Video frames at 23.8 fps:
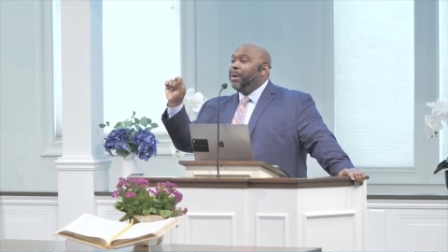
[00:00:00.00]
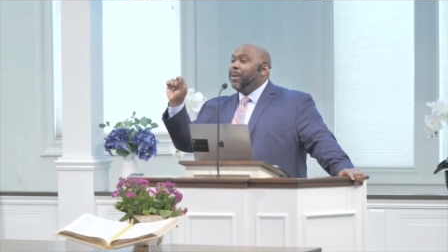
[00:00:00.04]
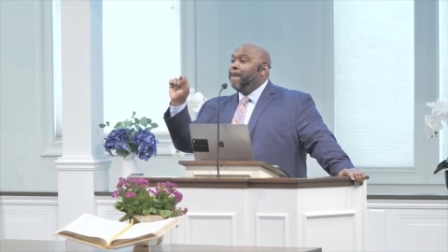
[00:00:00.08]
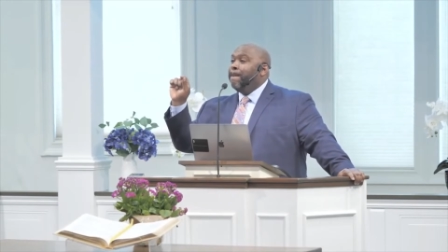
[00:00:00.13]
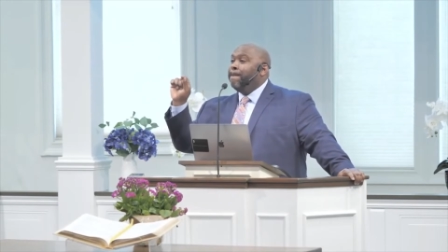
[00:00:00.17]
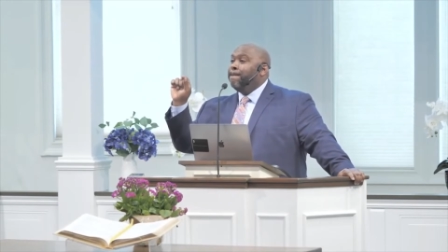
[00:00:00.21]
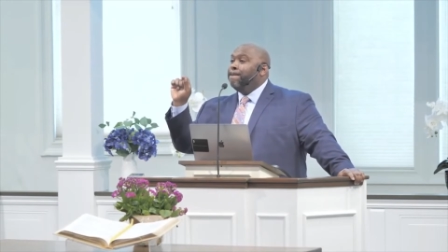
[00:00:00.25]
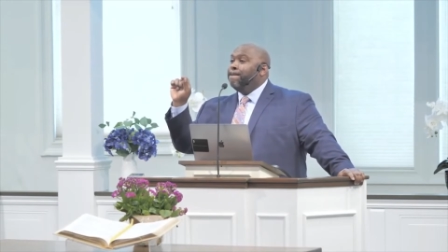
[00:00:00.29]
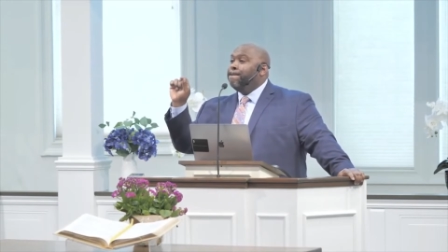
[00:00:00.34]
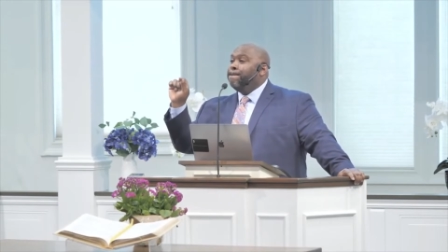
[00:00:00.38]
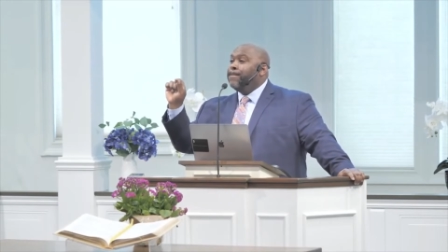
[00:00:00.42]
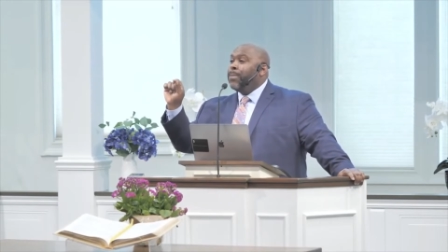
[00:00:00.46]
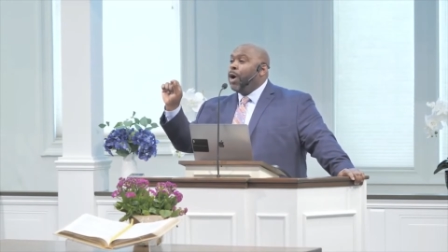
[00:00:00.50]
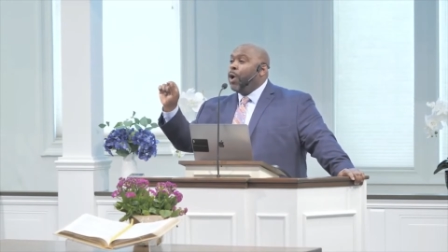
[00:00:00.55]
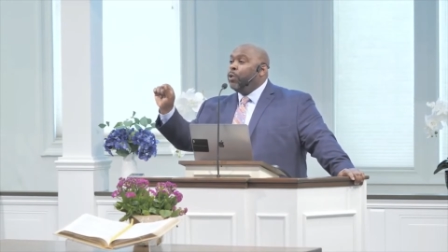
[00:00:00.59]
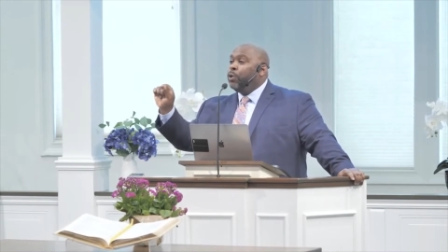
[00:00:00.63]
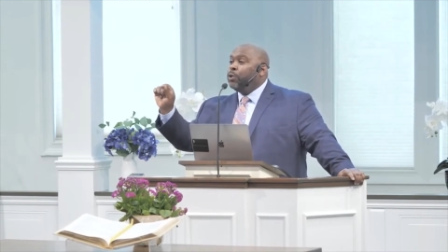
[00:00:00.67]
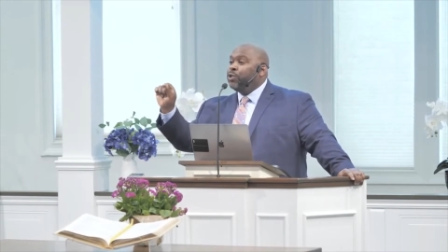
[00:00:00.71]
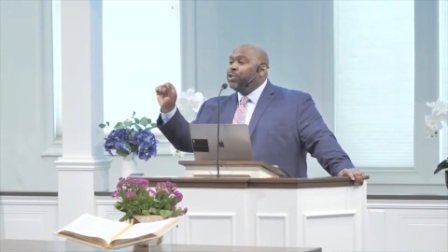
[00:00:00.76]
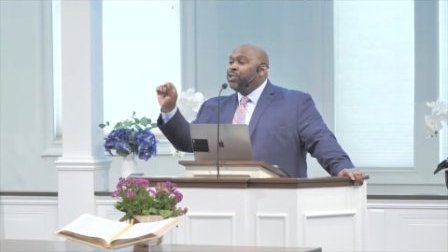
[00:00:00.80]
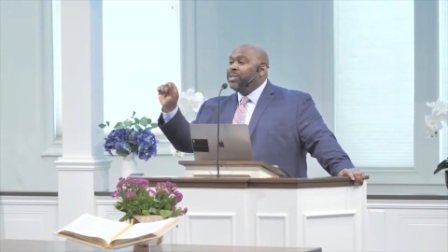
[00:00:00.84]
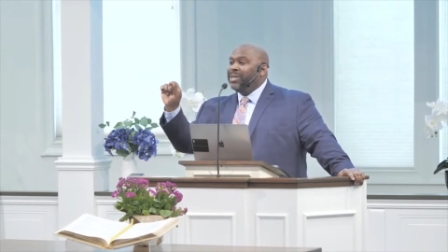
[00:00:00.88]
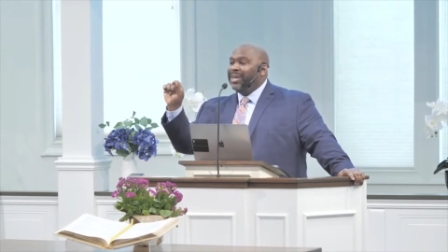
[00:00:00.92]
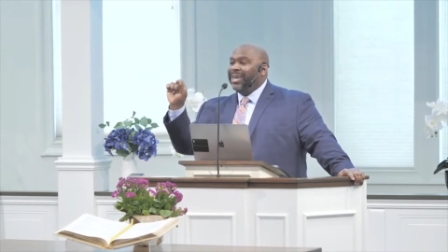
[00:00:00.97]

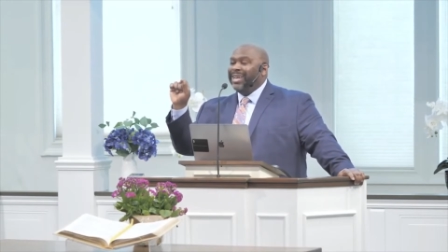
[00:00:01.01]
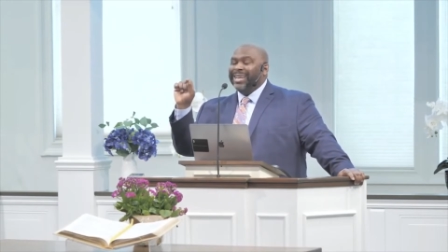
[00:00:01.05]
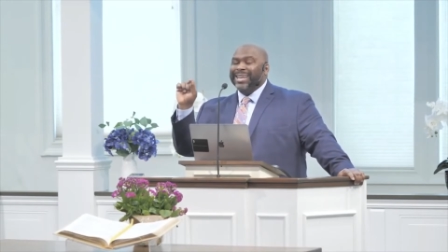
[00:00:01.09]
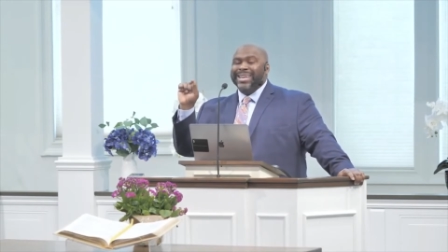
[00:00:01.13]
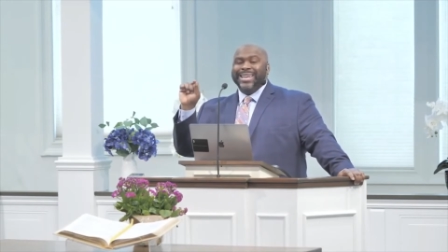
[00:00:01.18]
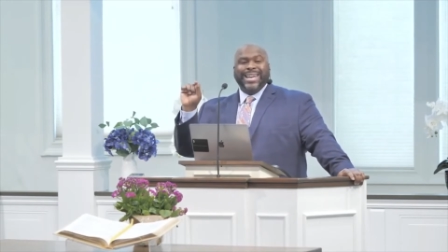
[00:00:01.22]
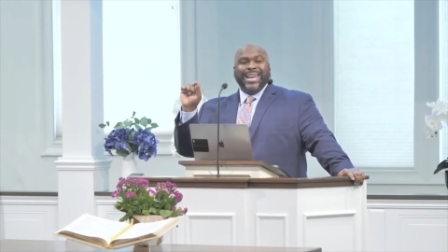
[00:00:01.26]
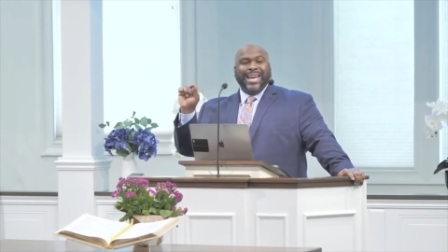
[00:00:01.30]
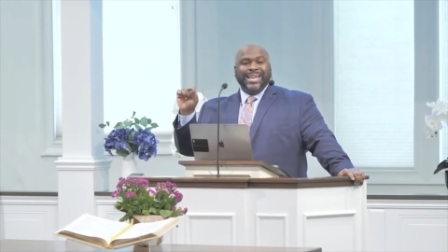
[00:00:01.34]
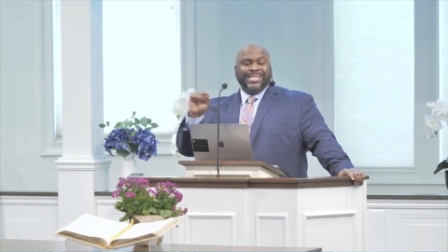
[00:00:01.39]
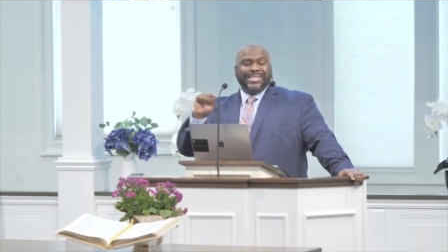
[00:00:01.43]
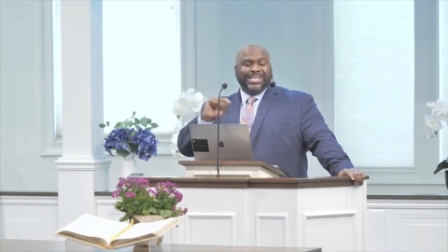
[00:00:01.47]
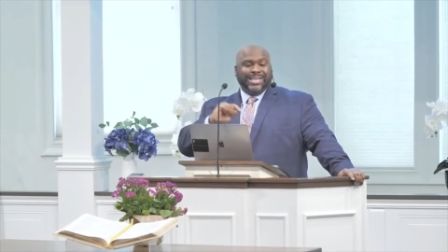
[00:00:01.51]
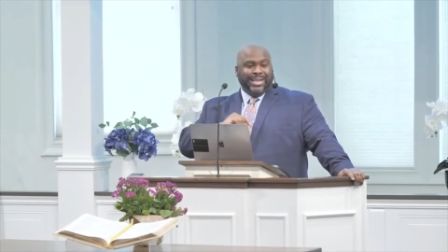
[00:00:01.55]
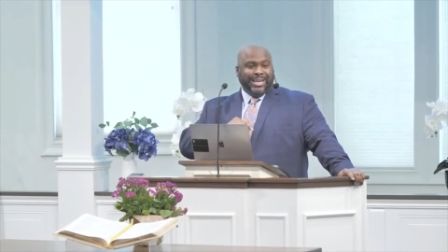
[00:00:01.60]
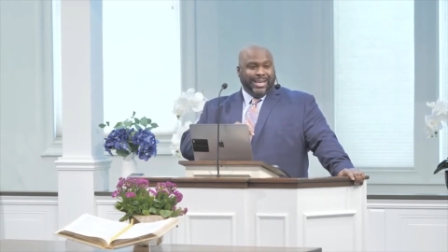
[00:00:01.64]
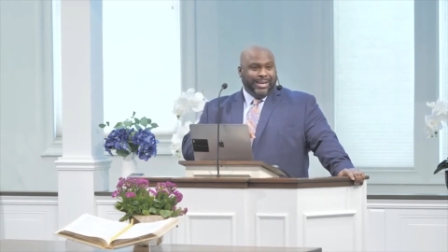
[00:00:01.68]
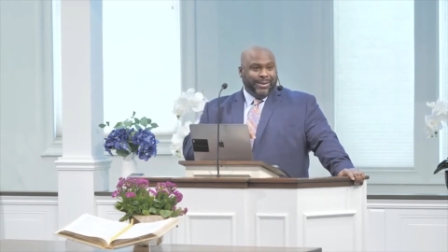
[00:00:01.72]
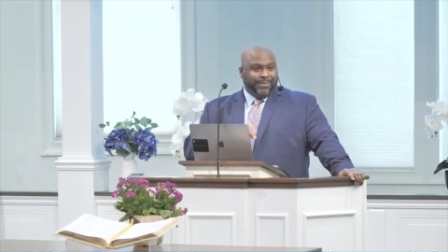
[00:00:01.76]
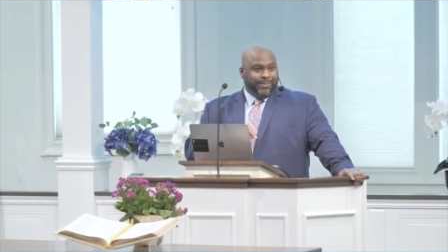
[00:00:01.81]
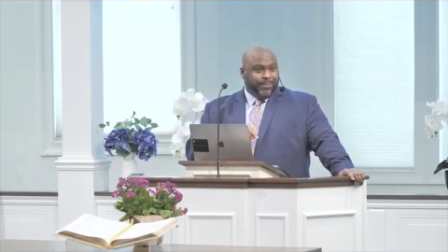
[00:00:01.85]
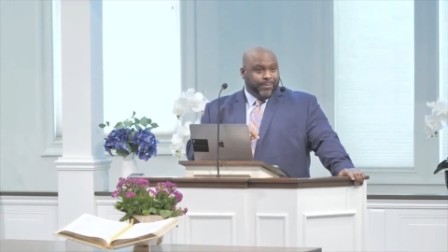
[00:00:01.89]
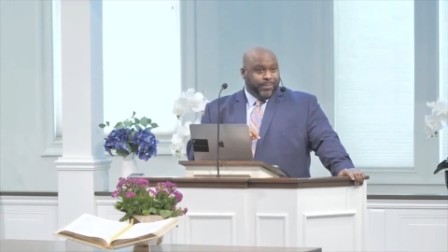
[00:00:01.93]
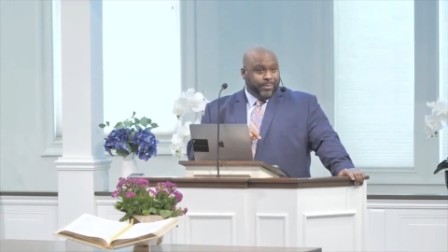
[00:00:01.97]
most nicely.
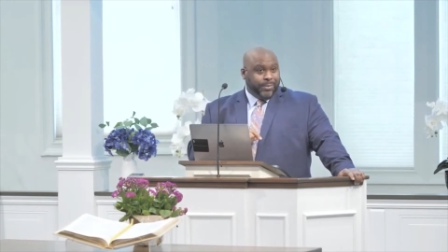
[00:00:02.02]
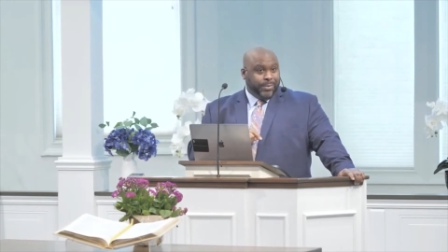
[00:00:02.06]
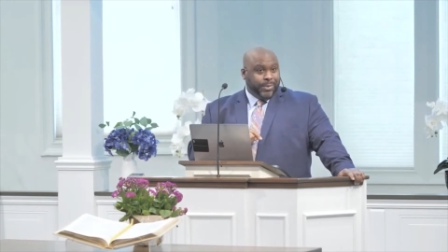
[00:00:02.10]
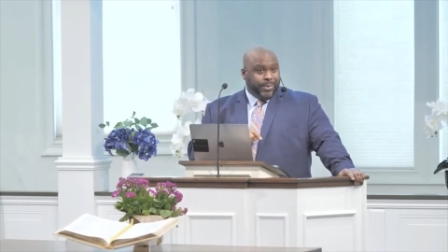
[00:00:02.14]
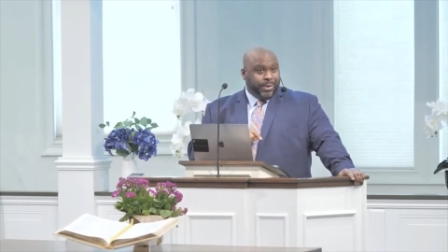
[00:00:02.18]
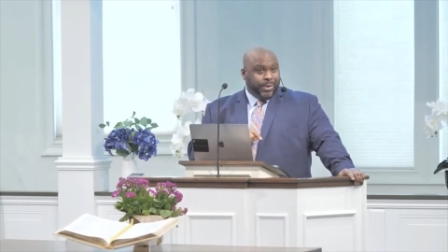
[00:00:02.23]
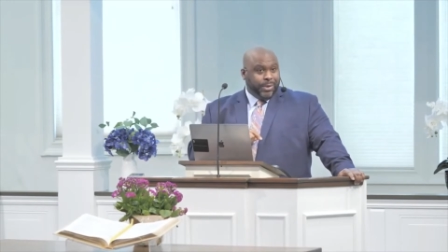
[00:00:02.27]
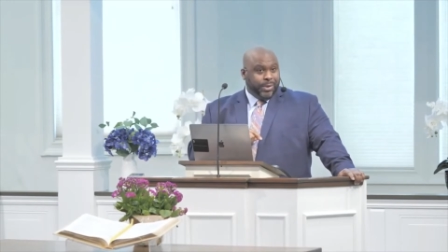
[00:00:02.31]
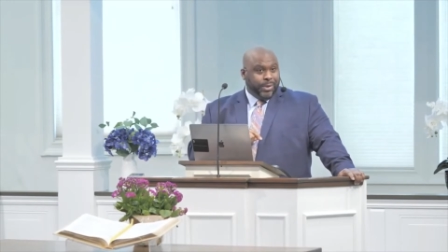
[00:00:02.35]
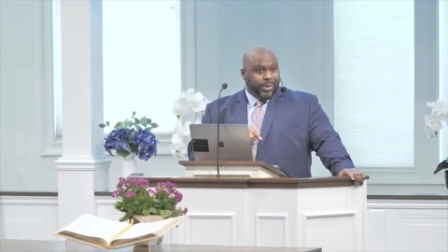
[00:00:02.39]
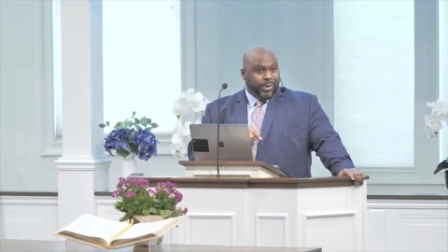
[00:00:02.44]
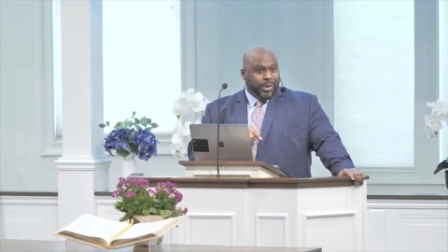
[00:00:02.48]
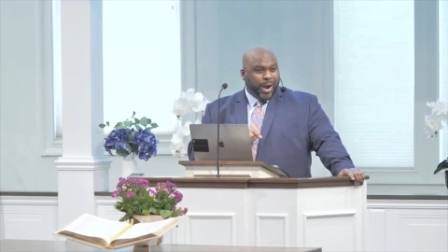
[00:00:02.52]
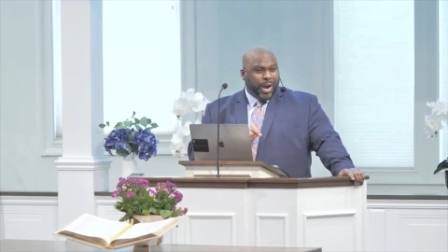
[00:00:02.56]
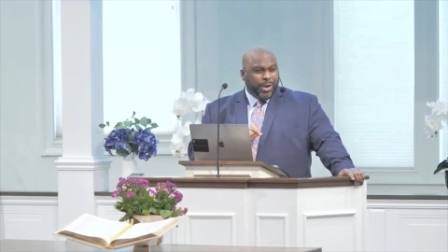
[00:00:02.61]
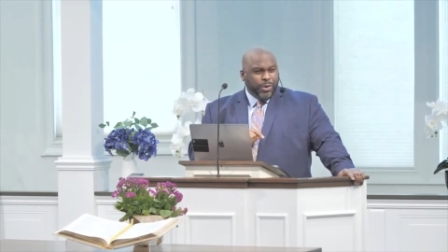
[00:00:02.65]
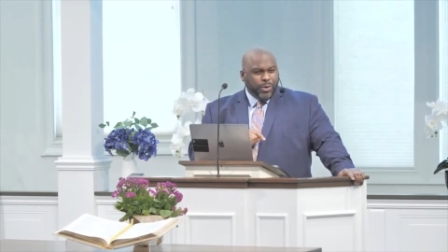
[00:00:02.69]
Are